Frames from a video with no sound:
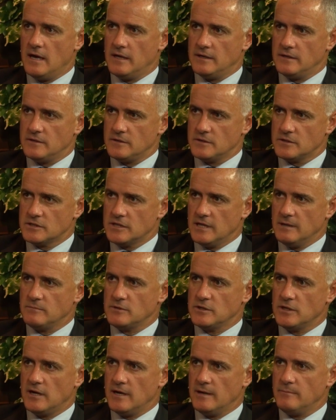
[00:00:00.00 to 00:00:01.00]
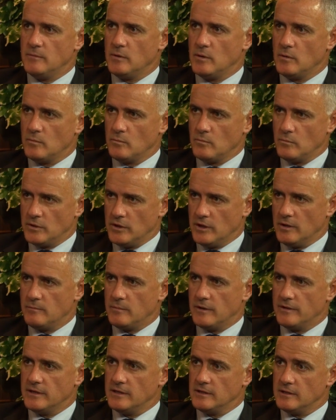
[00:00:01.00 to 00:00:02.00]
And at the same time, we'd hope
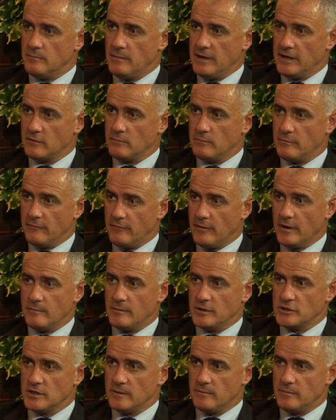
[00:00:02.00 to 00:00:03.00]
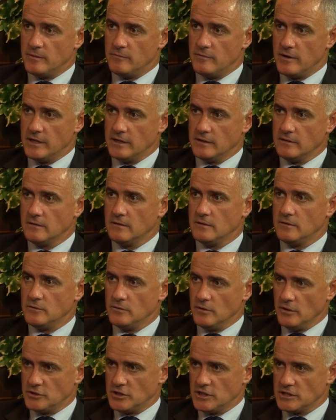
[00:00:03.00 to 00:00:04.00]
by then the bank would be very much up and running,
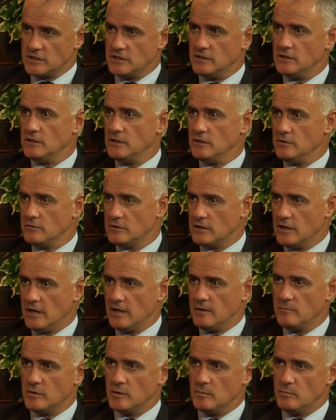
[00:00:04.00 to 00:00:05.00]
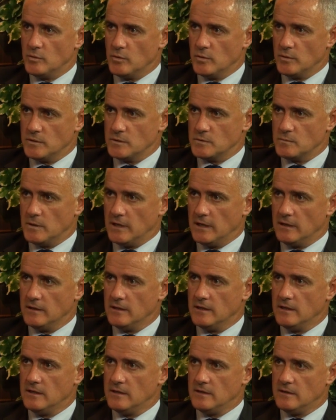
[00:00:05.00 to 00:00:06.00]
not just in the UK but abroad as well,